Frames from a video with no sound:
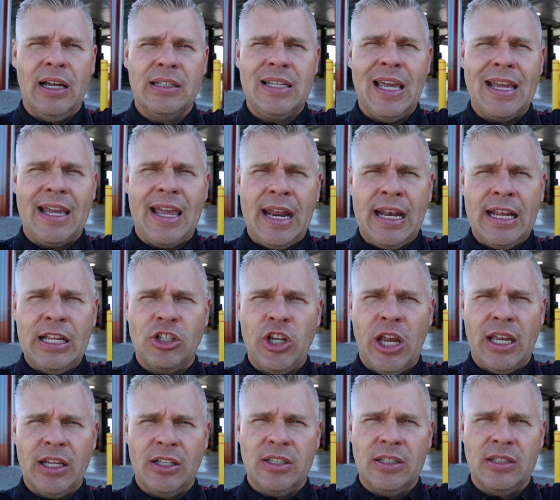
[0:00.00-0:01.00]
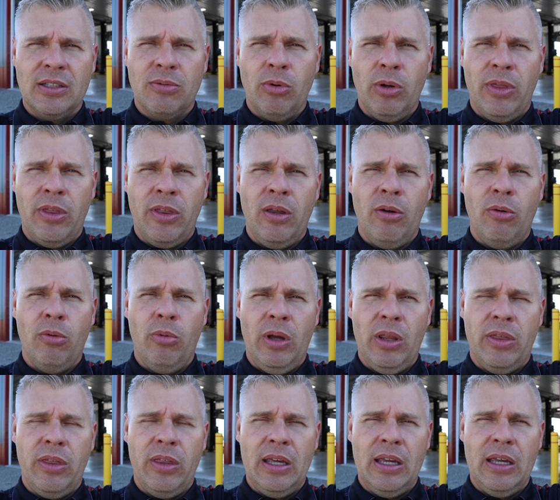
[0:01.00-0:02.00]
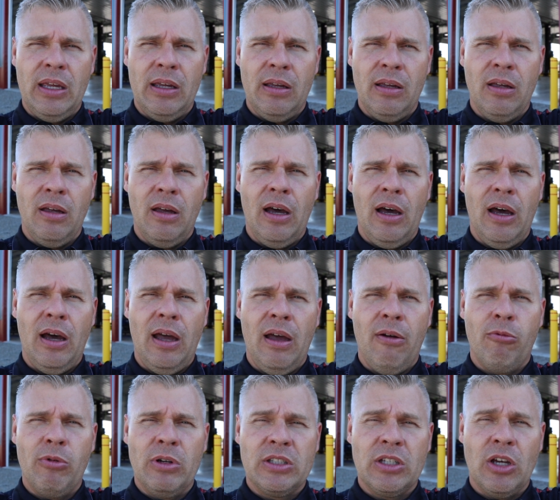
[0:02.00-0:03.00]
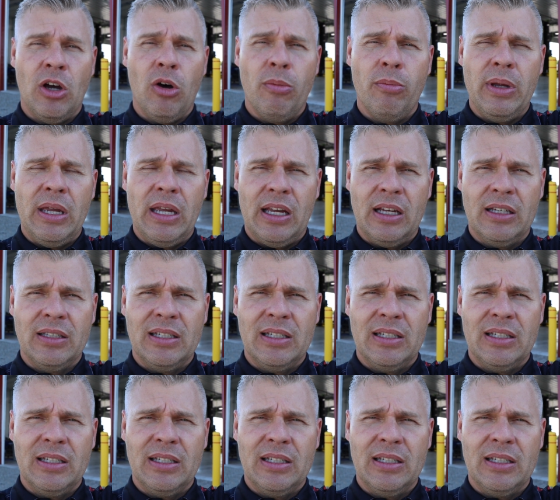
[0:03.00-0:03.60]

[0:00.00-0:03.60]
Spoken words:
take any chances with the result being a